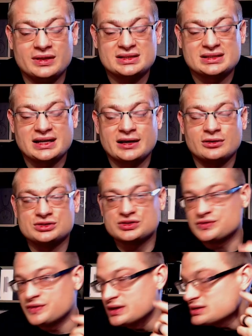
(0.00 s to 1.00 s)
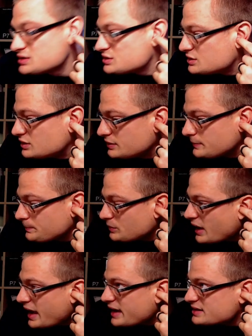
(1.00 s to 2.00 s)
this style just fits
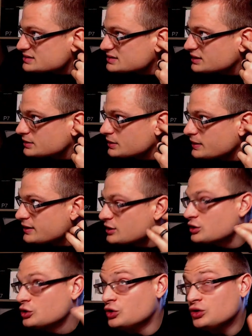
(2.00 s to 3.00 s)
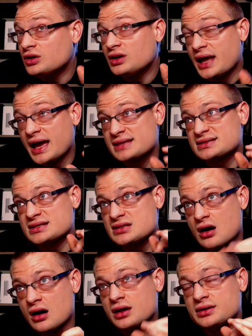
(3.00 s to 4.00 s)
as good as a
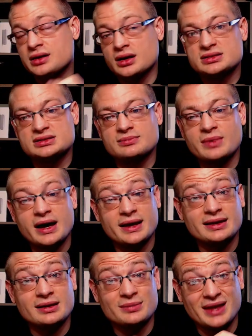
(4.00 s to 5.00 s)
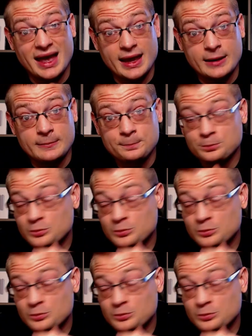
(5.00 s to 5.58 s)
non-custom IEM can.